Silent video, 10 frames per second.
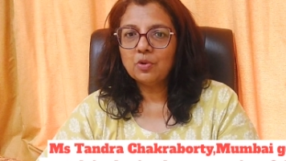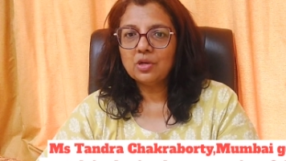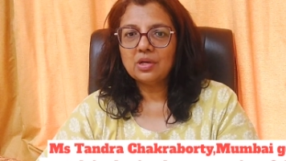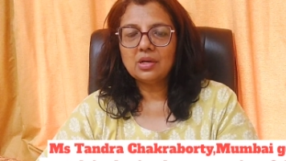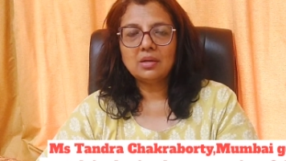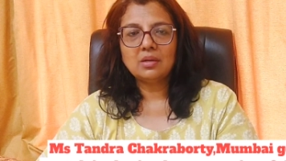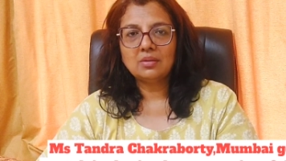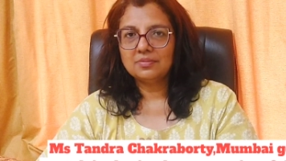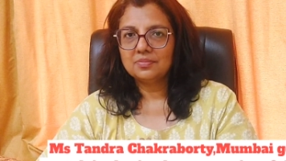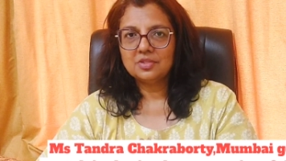be put in
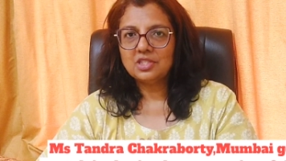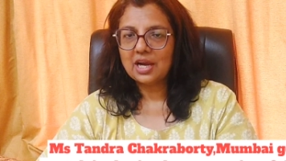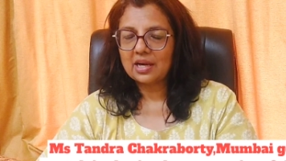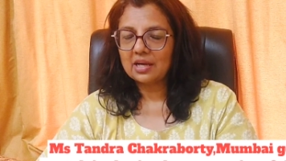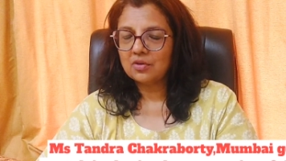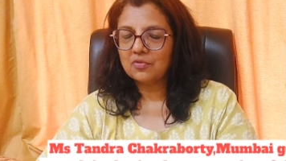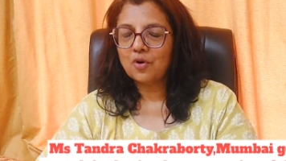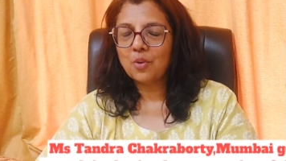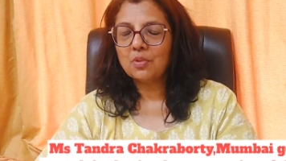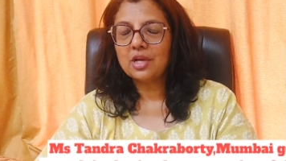a jacketed
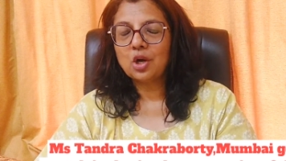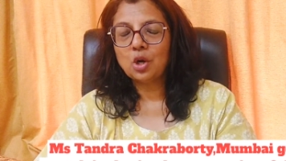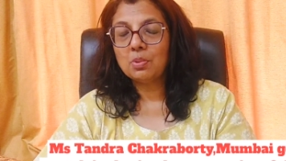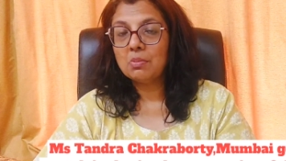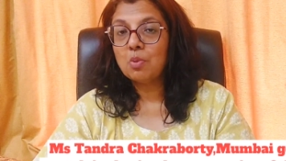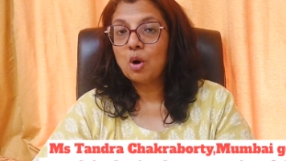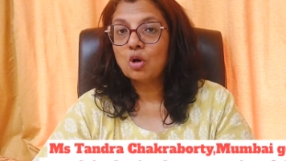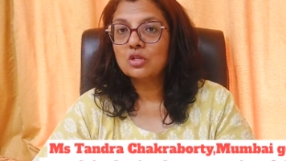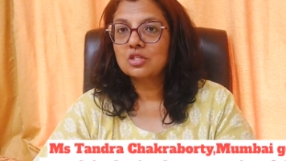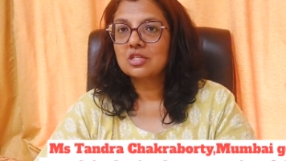form, cannot be
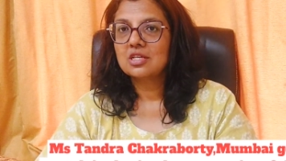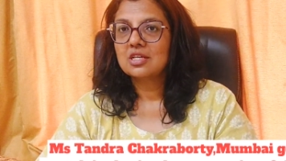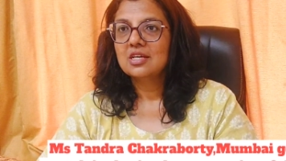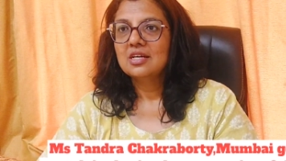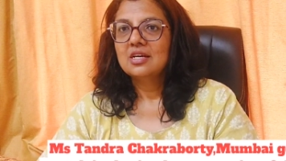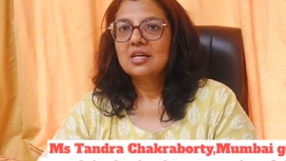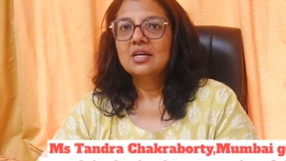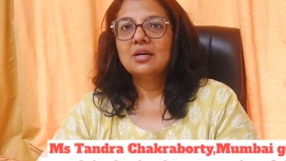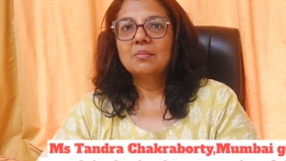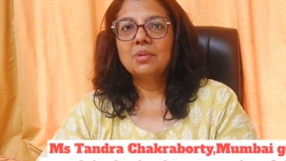boxed,
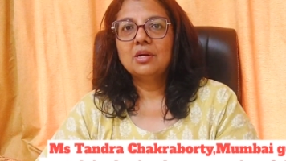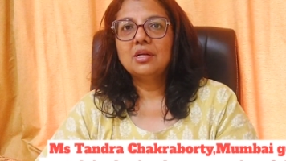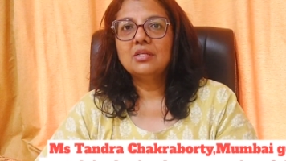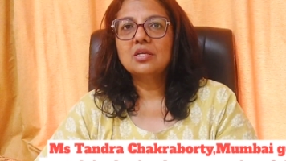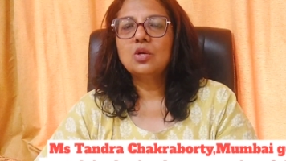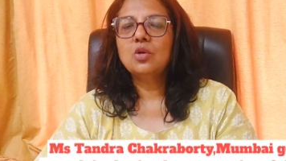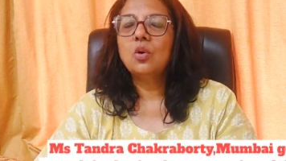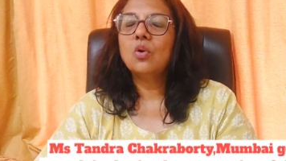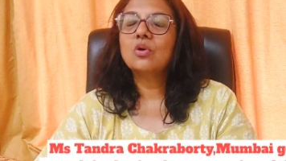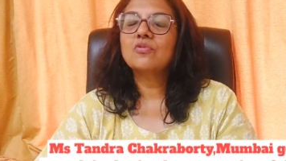but needs a
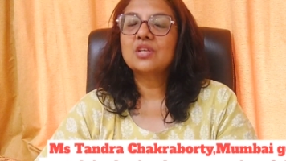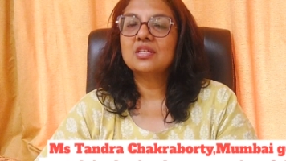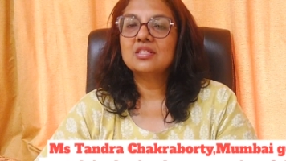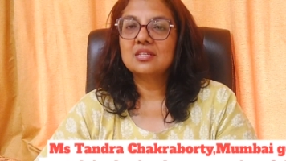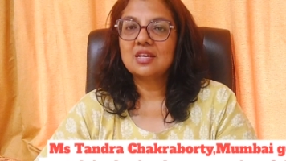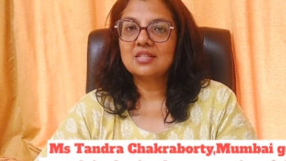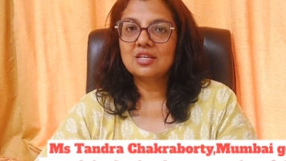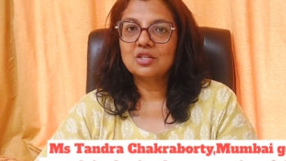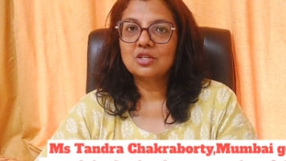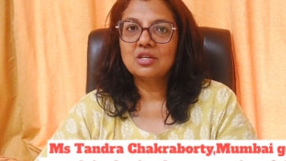lot of
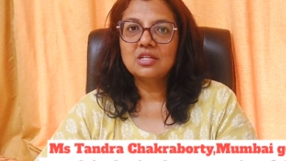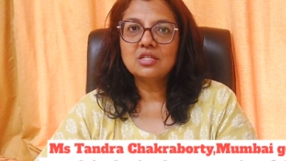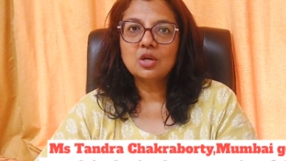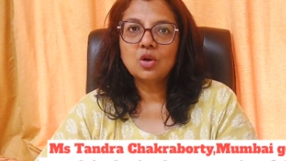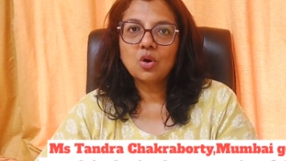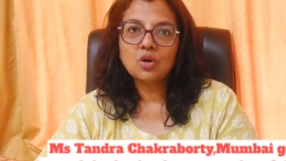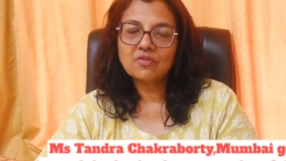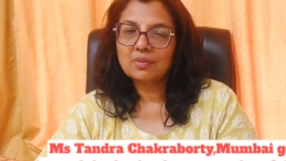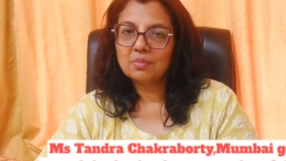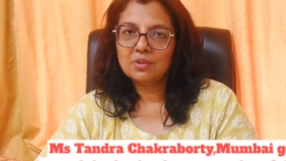sensitization, needs a lot
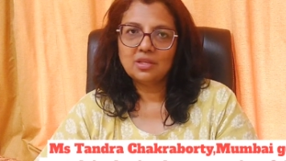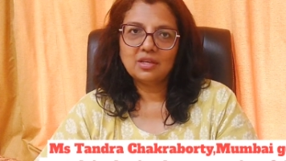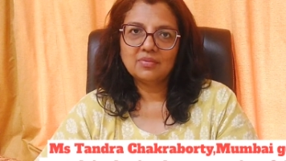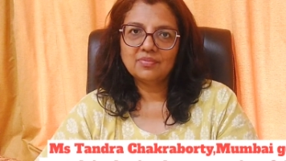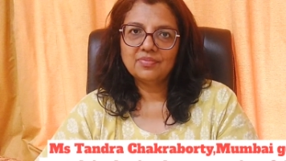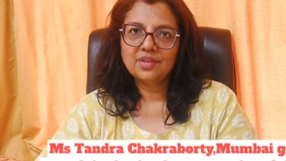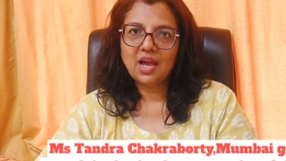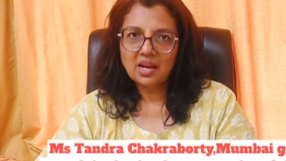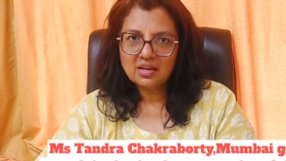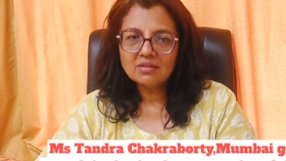of empathy.
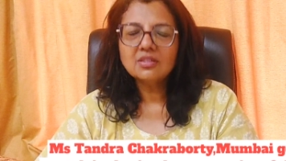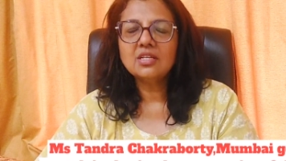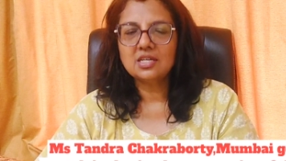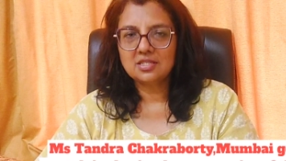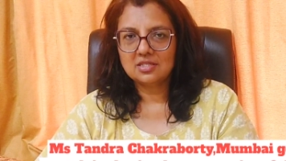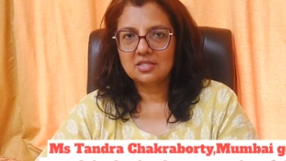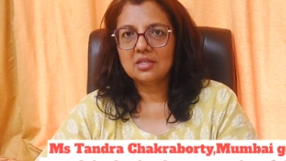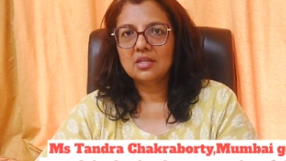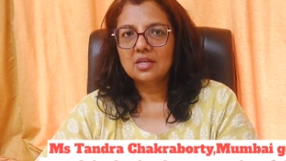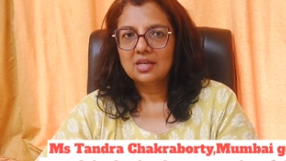And yes,
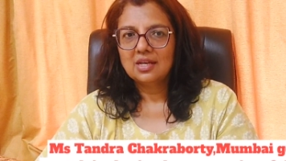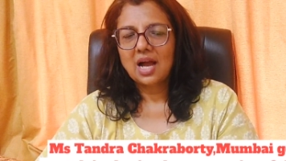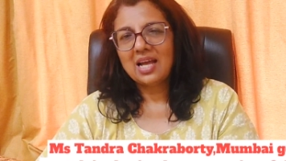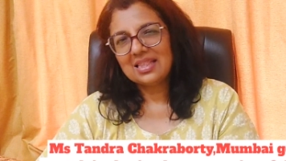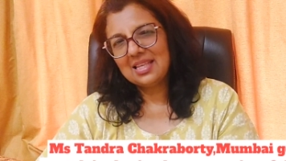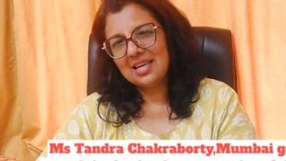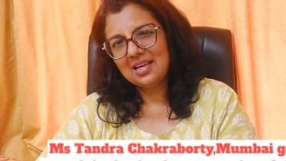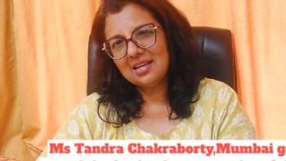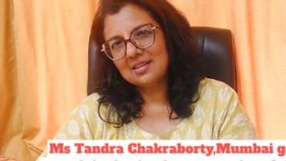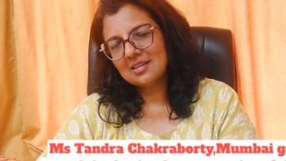I
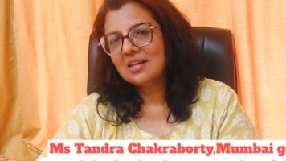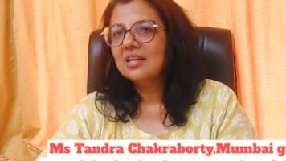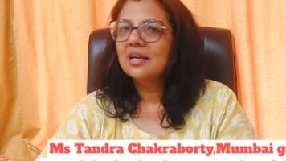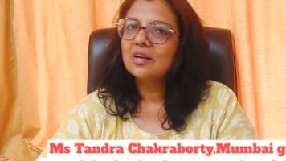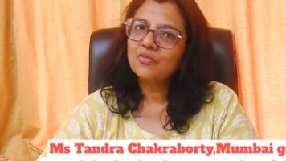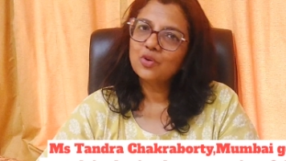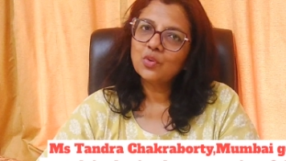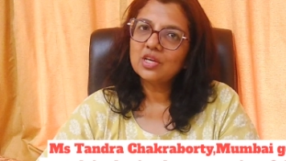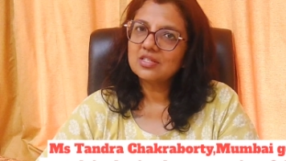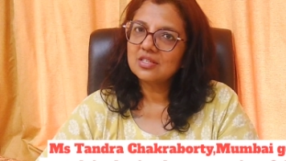think in a
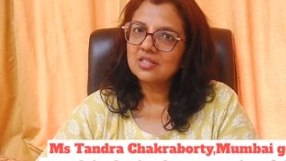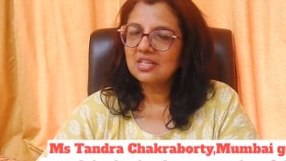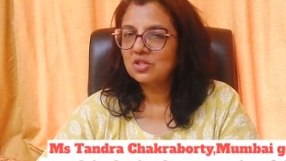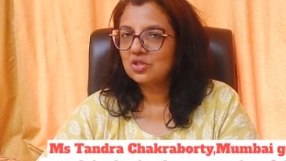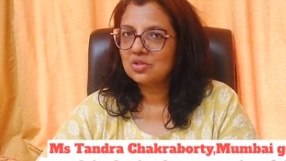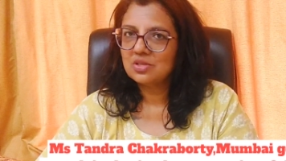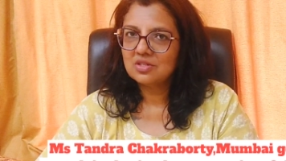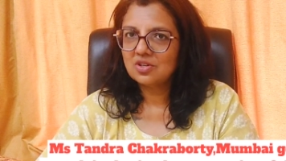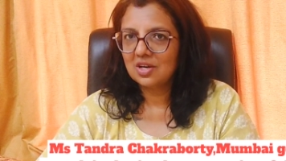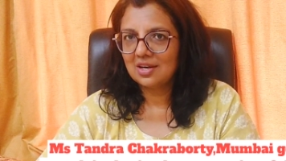few cases needs
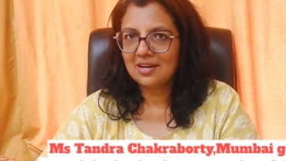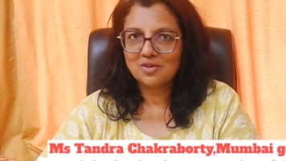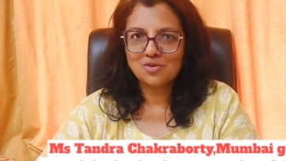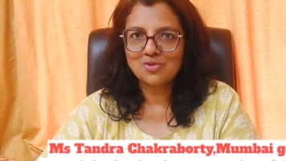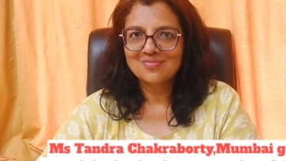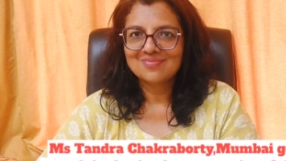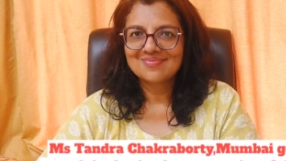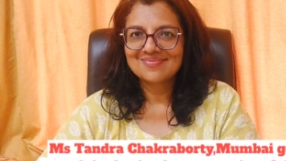training too.